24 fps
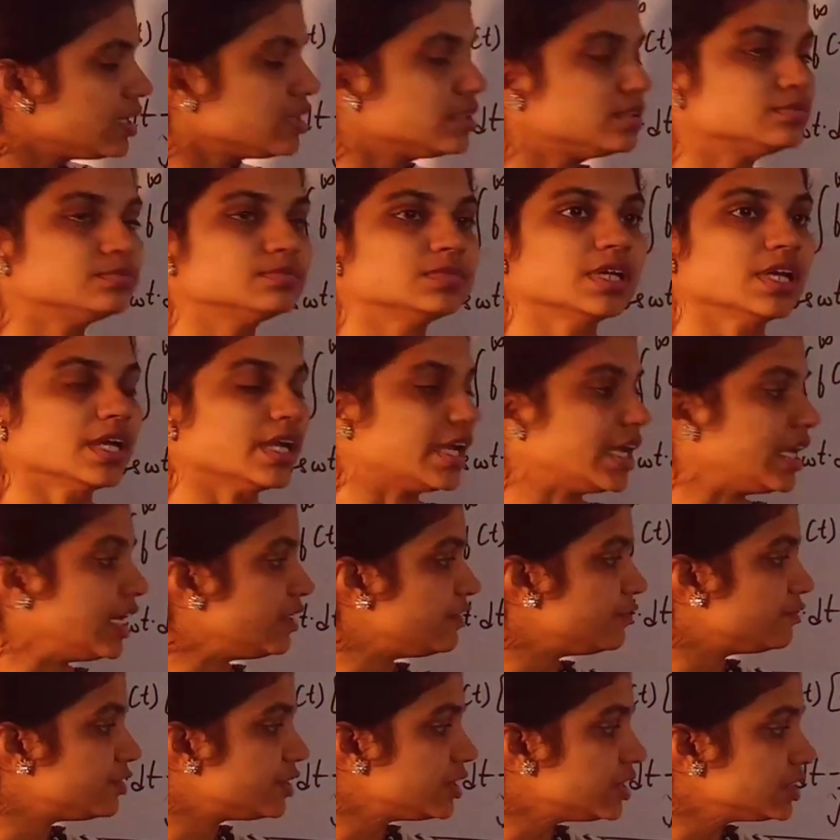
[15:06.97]
term,
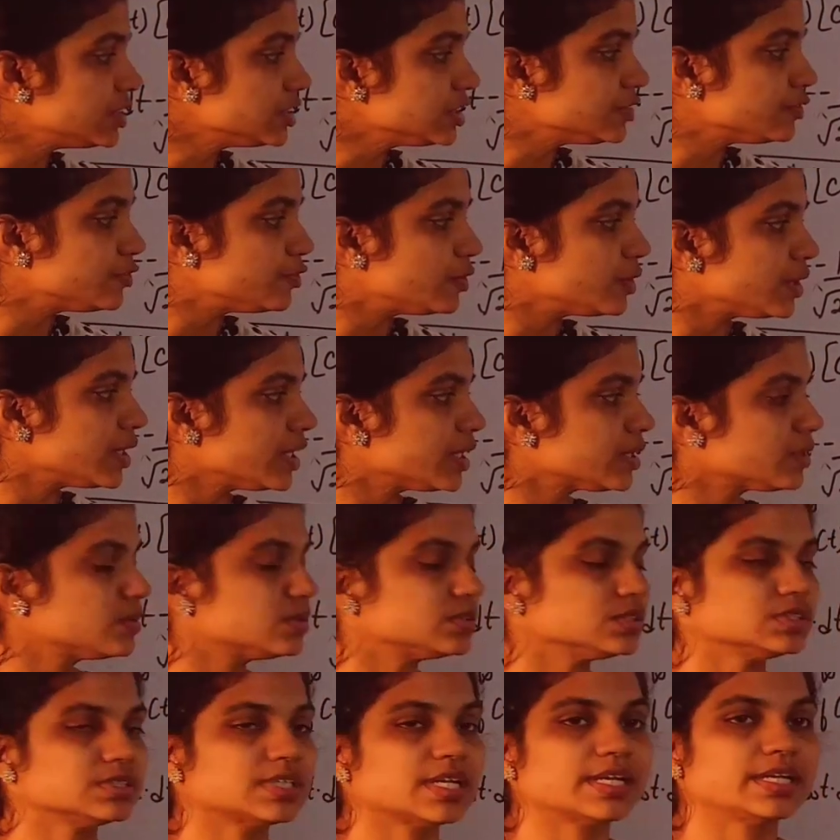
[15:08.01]
inverse Fourier
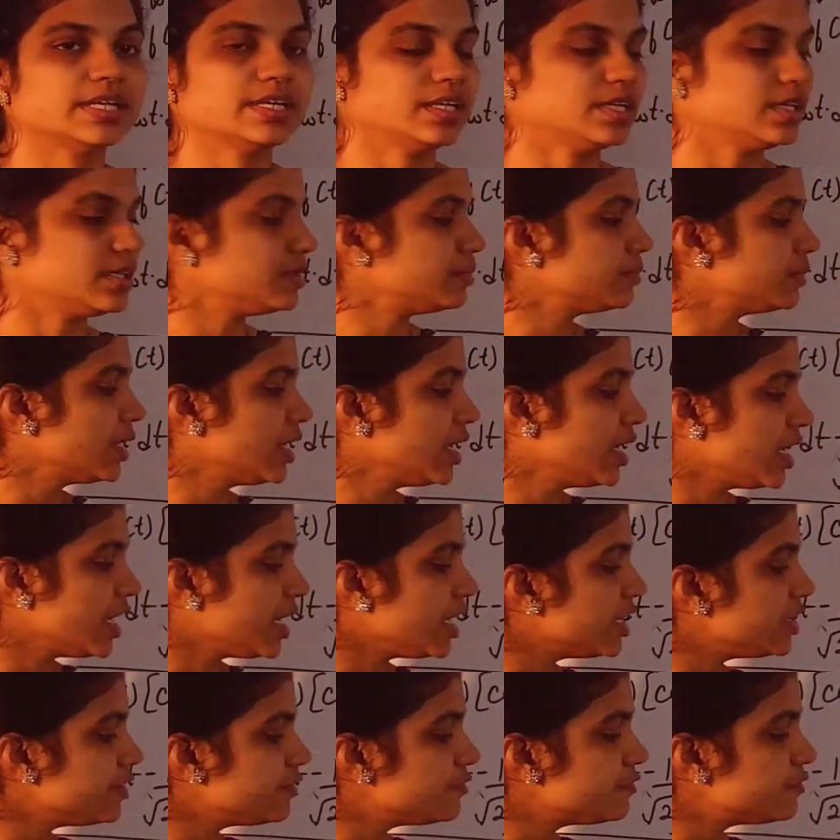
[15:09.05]
cosine term,
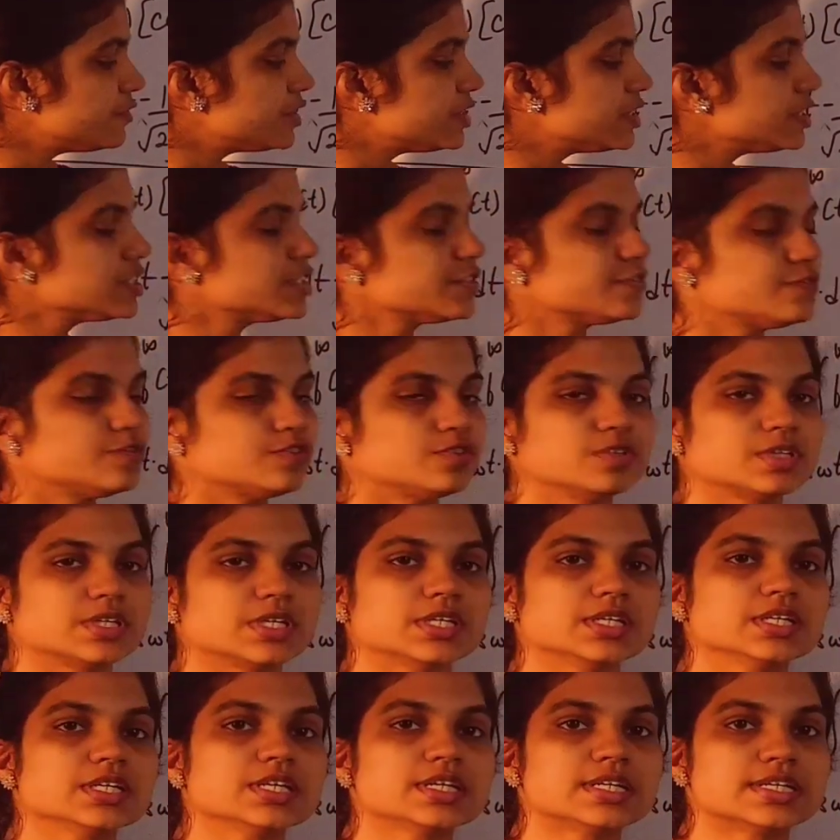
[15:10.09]
inverse
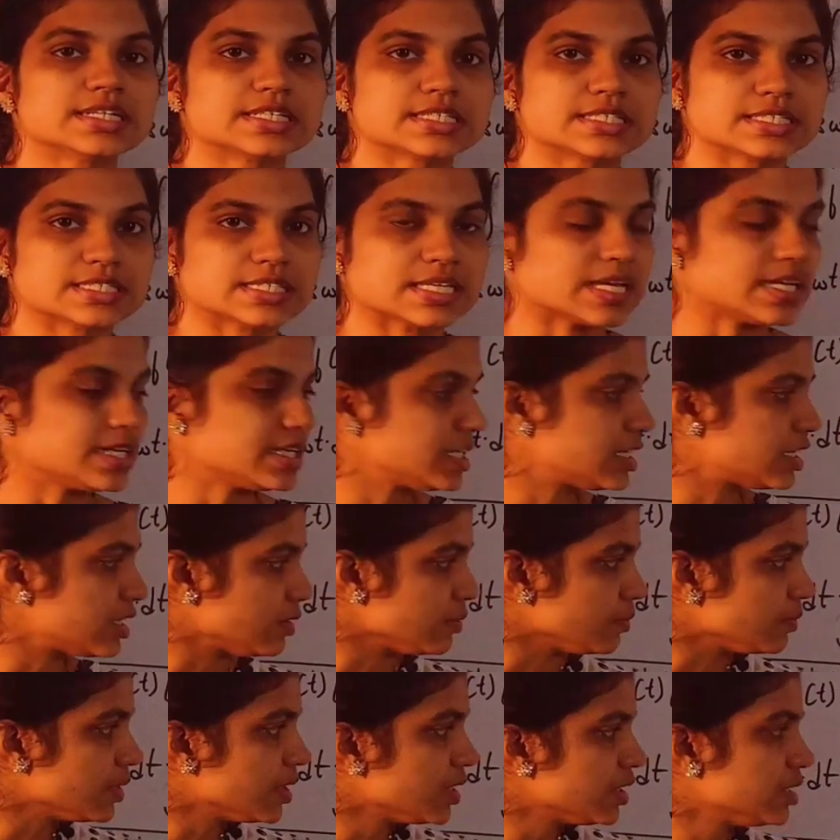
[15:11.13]
Fourier sine
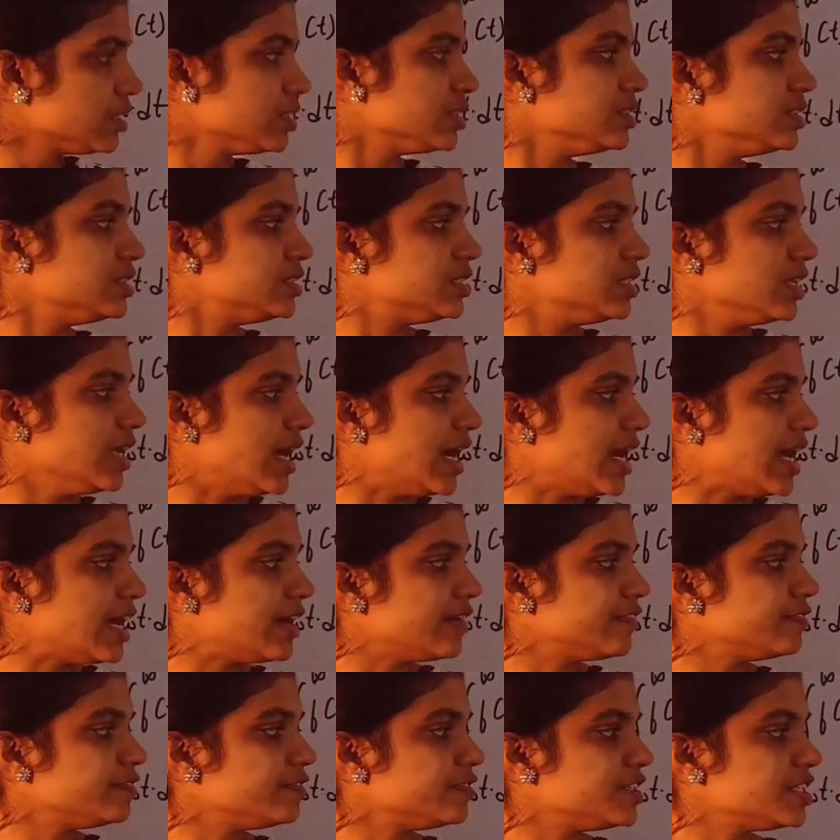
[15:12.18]
term. I
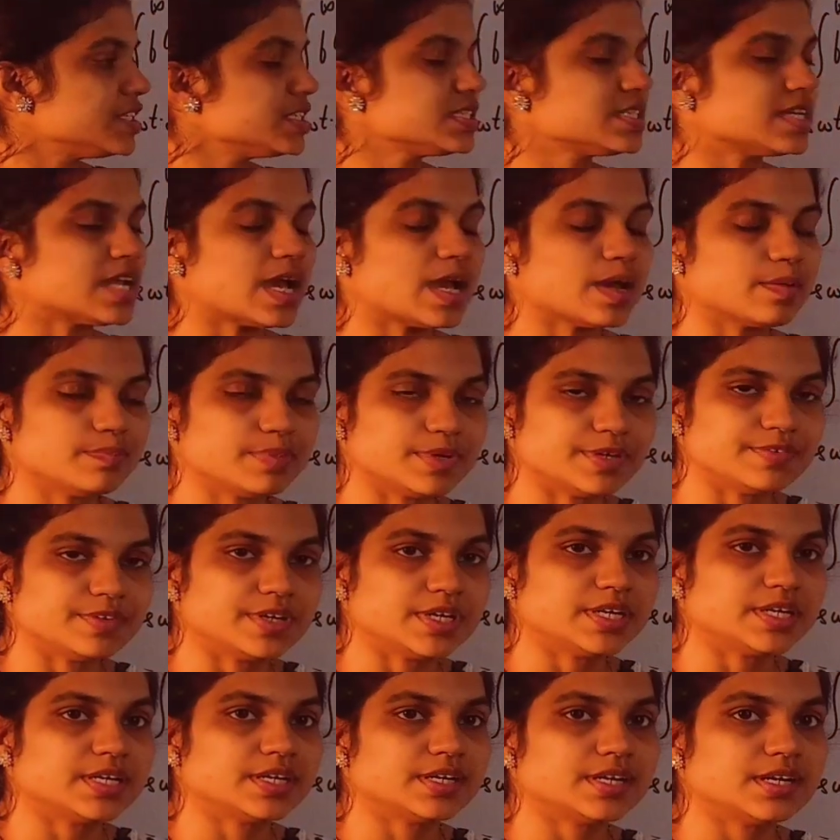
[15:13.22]
have just
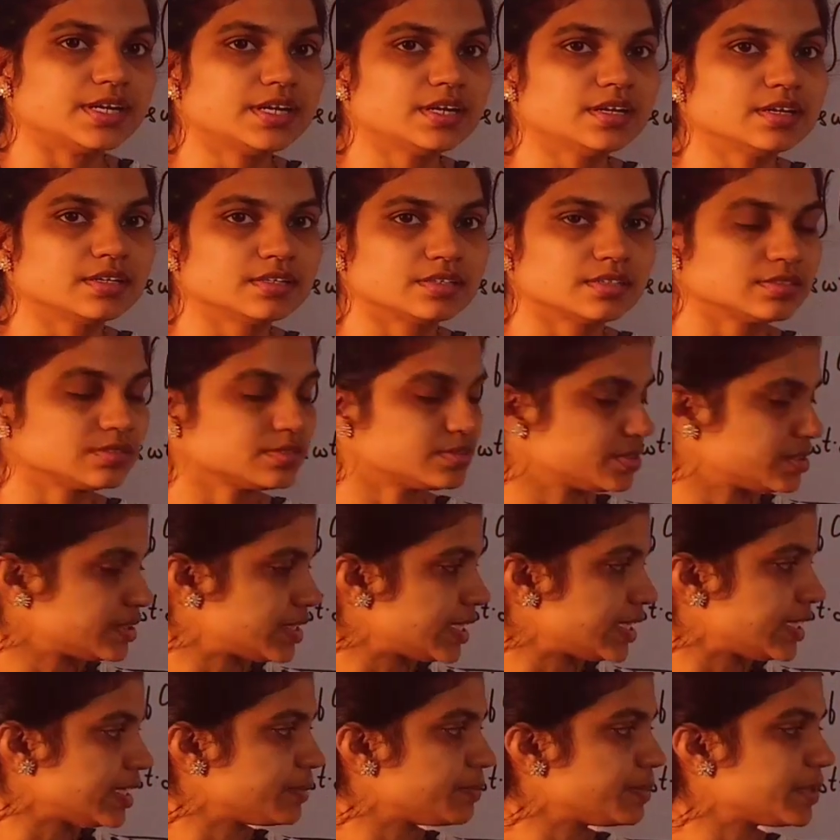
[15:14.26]
abbreviated it so
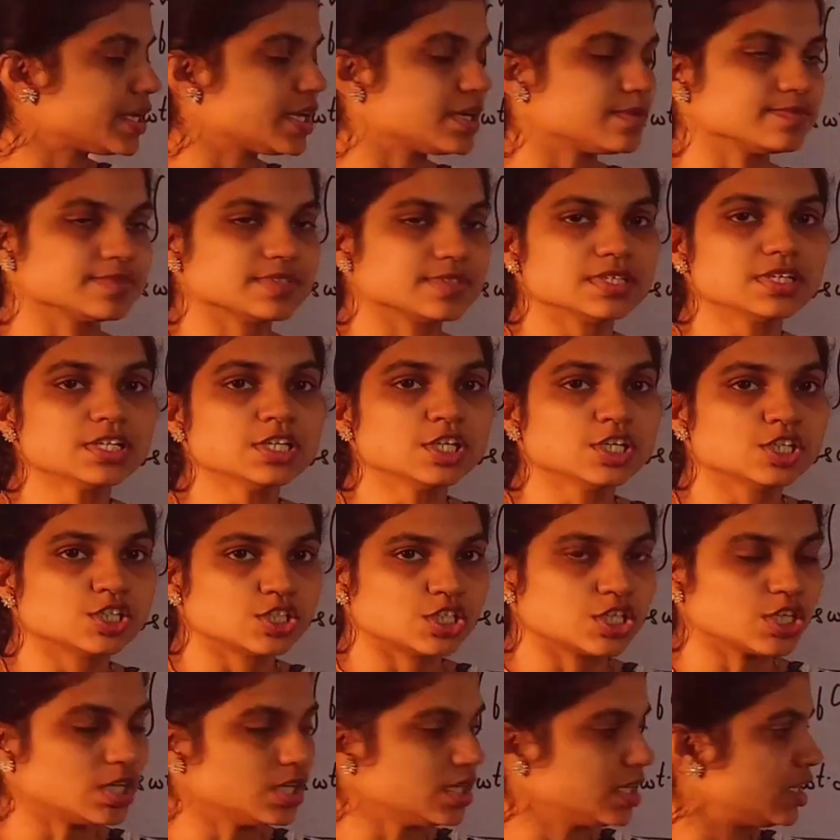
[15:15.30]
that it becomes a
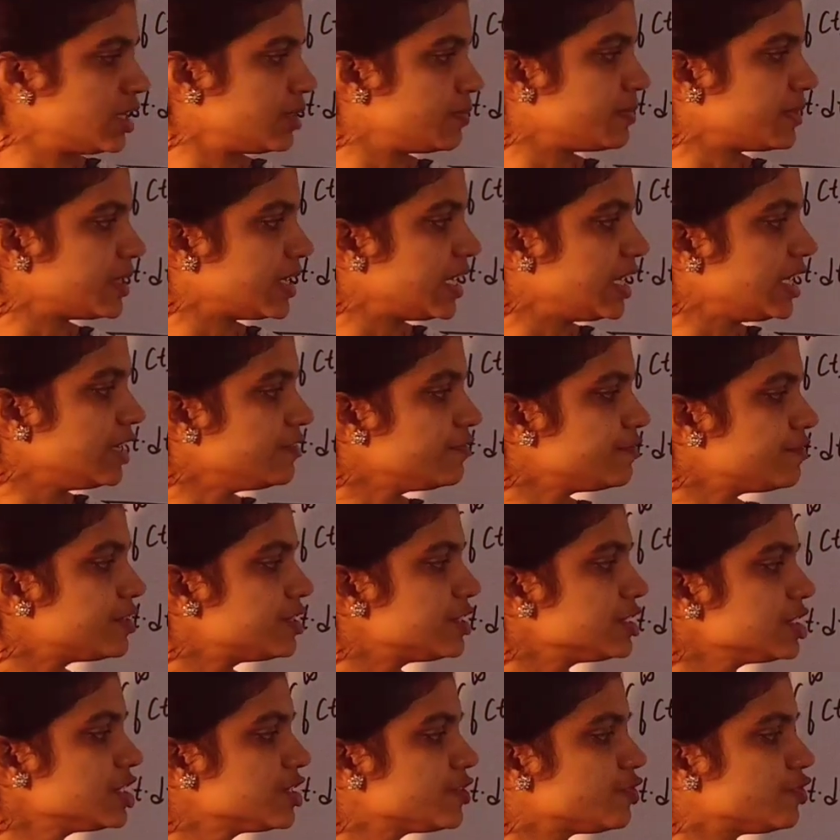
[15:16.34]
short term.
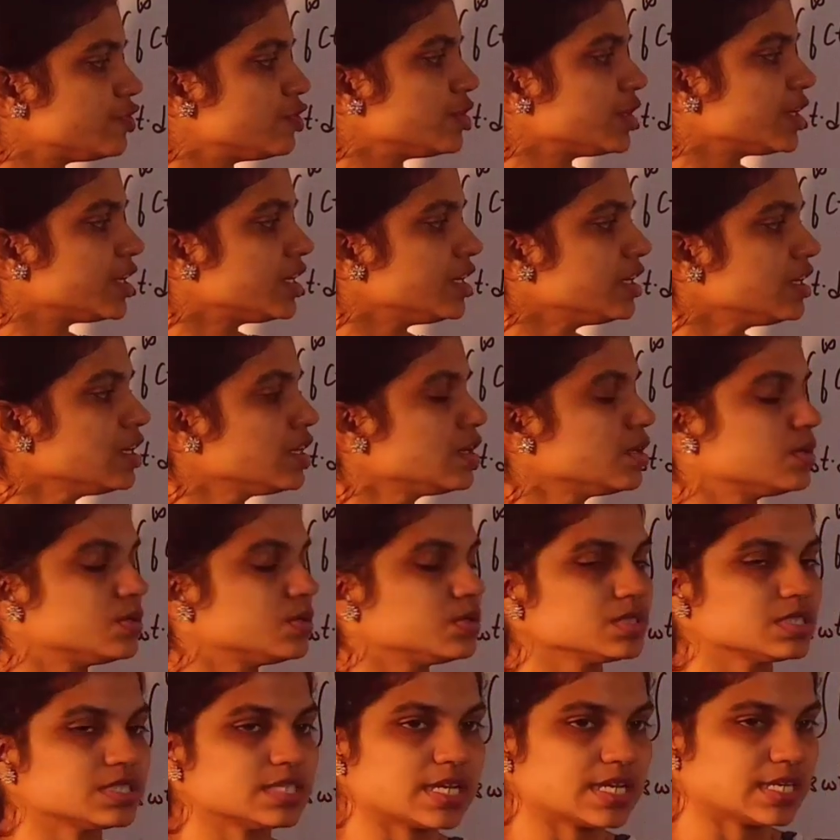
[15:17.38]
Inverse Fourier
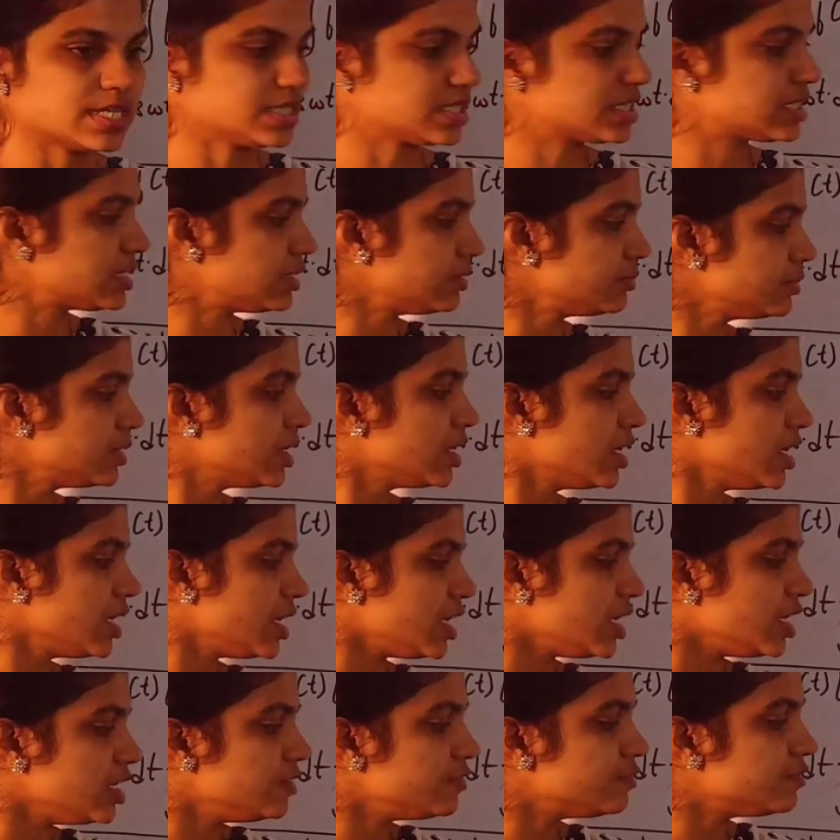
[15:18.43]
cosine term,
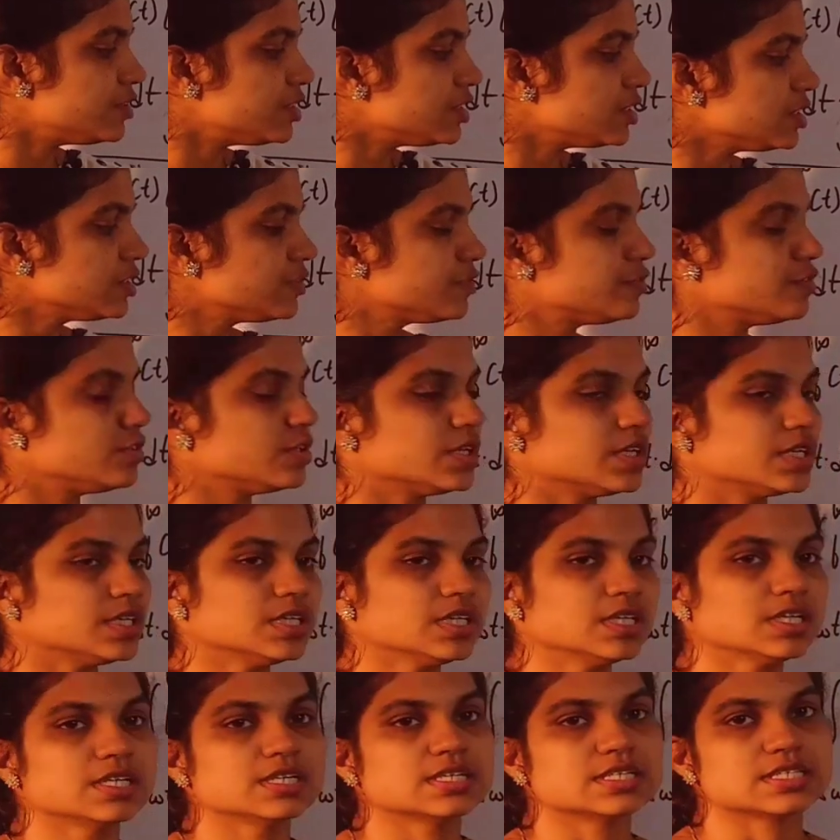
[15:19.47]
inverse
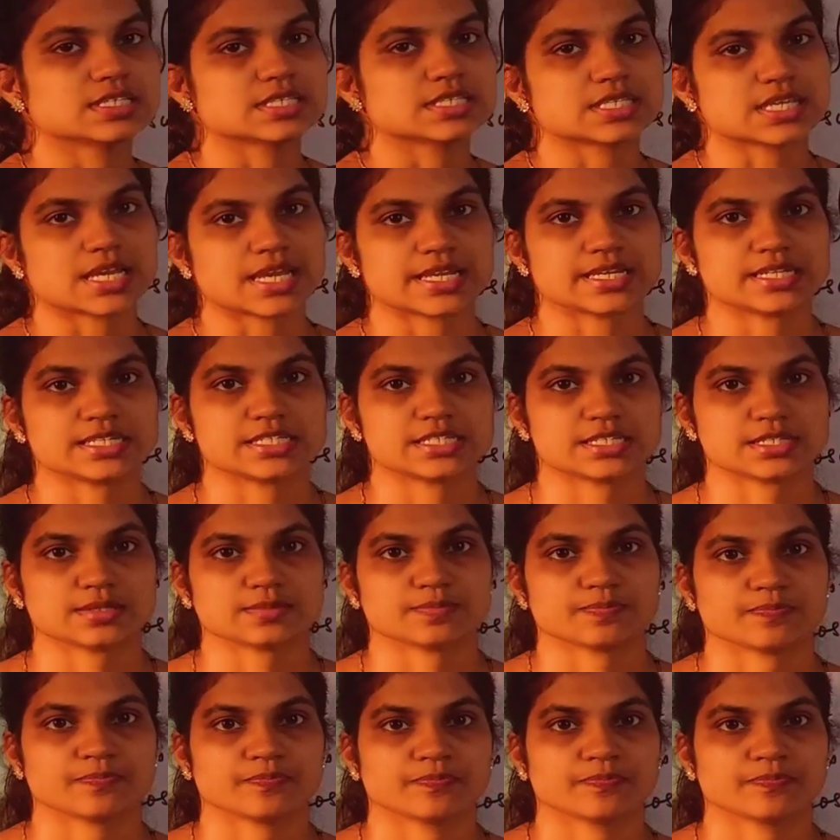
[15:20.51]
Fourier sine term.